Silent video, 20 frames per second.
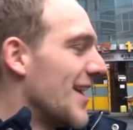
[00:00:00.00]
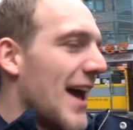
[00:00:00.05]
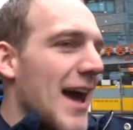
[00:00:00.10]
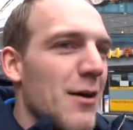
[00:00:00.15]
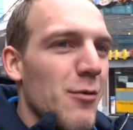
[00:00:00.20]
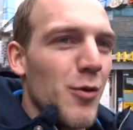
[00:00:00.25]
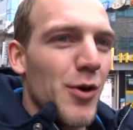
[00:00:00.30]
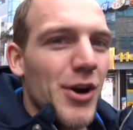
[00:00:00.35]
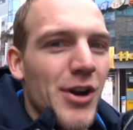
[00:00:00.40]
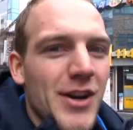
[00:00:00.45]

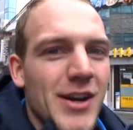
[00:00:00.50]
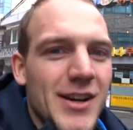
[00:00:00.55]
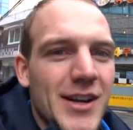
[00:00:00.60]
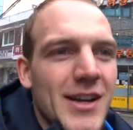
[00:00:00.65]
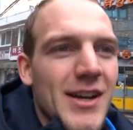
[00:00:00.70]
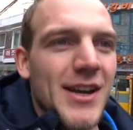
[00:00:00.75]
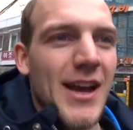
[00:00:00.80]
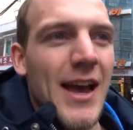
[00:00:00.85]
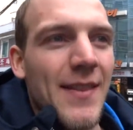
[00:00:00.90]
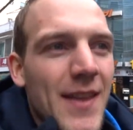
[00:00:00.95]
at work,
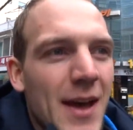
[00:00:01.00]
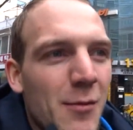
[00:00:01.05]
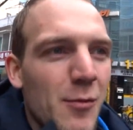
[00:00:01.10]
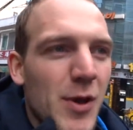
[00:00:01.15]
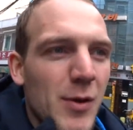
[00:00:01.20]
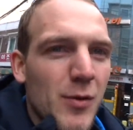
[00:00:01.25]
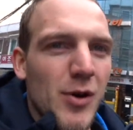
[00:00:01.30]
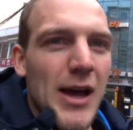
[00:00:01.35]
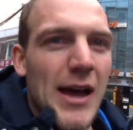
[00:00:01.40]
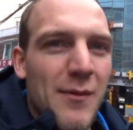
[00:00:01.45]
and then
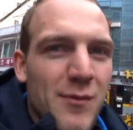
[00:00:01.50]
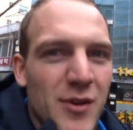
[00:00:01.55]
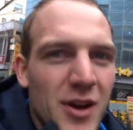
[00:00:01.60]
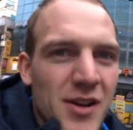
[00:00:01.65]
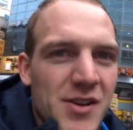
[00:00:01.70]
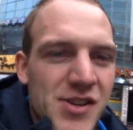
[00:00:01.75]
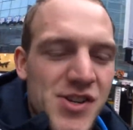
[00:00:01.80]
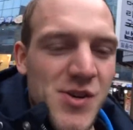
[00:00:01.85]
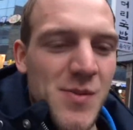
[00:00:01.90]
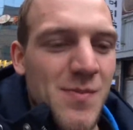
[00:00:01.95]
we will have
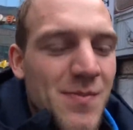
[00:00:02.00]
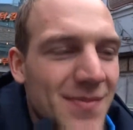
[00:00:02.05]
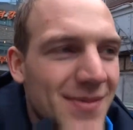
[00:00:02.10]
lunch.